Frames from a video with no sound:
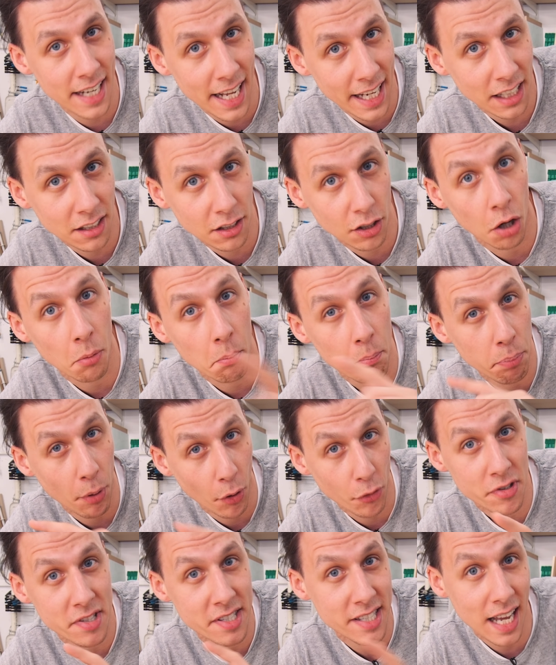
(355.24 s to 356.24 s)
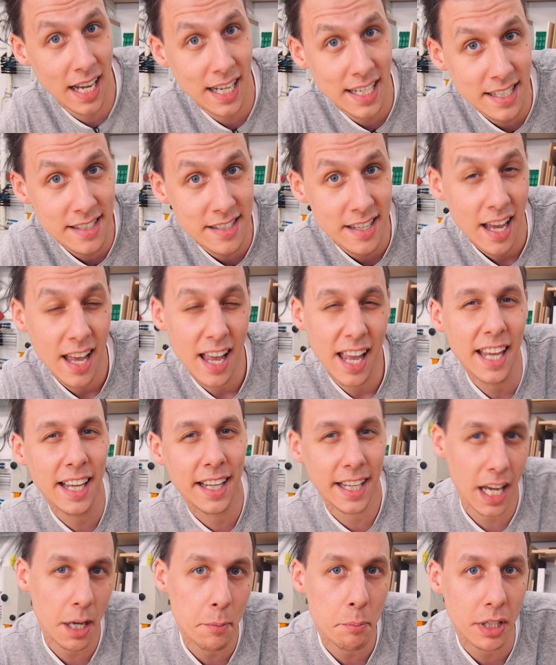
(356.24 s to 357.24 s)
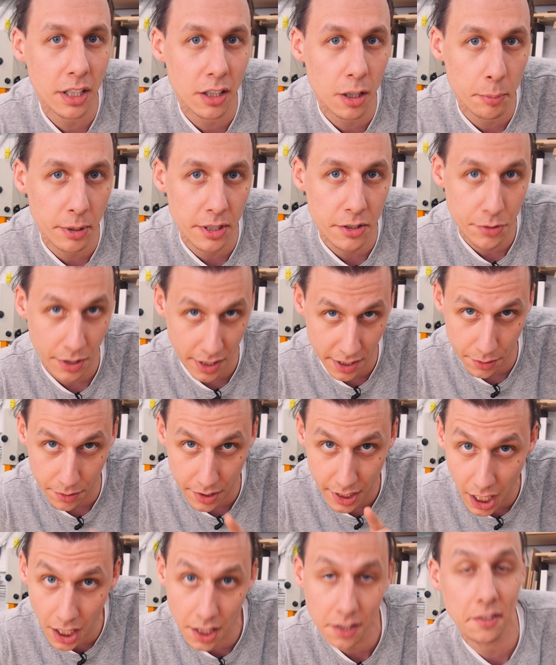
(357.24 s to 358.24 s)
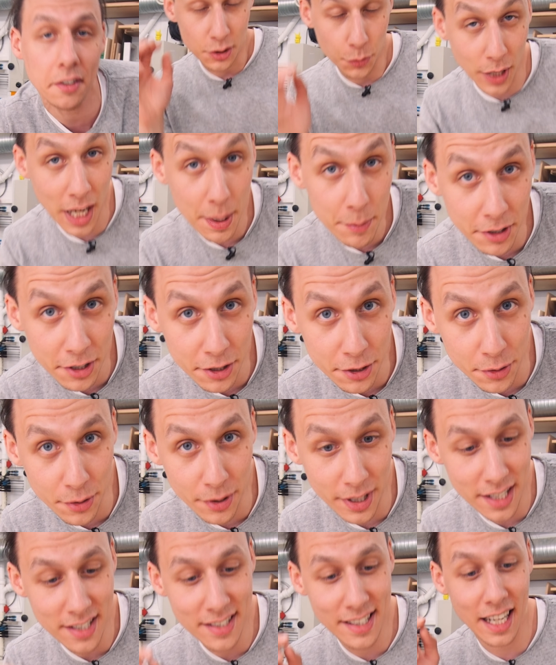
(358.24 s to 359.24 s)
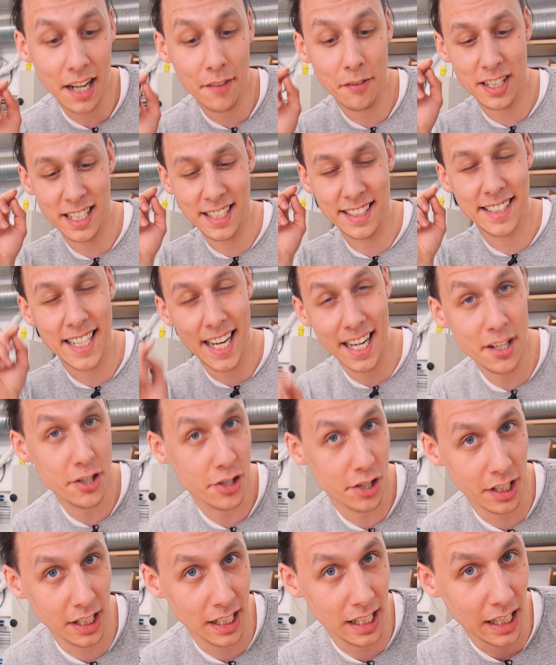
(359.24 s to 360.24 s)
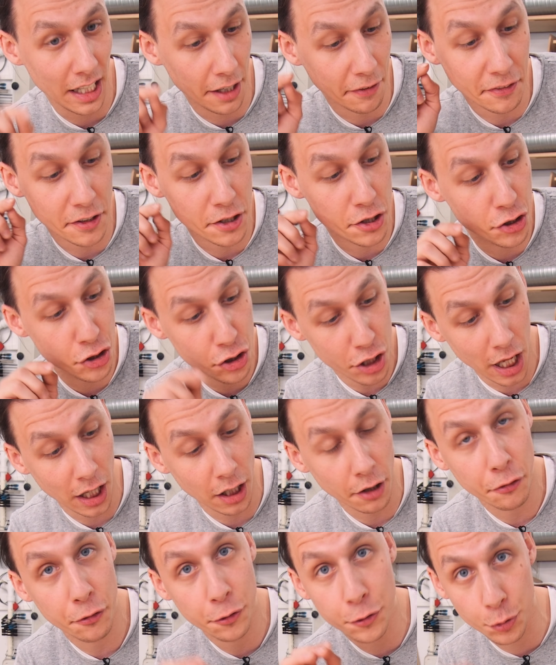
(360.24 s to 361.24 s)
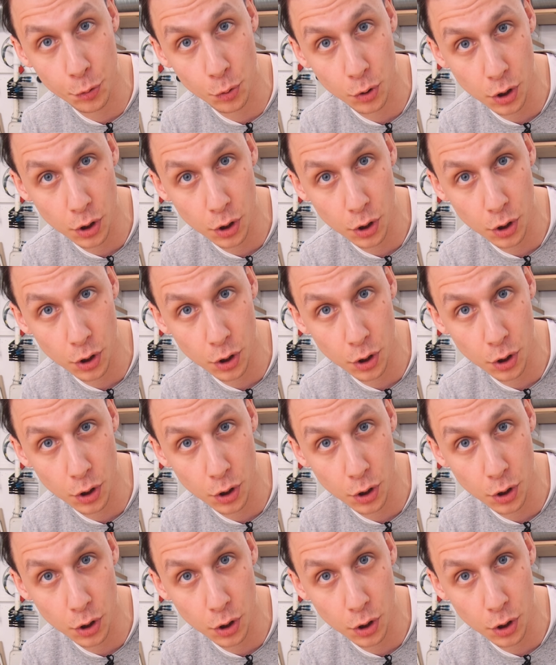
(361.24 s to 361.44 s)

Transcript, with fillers: an angle on both sides, it can be a little bit tricky to cut. So what I'm gonna do is that I've intentionally left this shelf too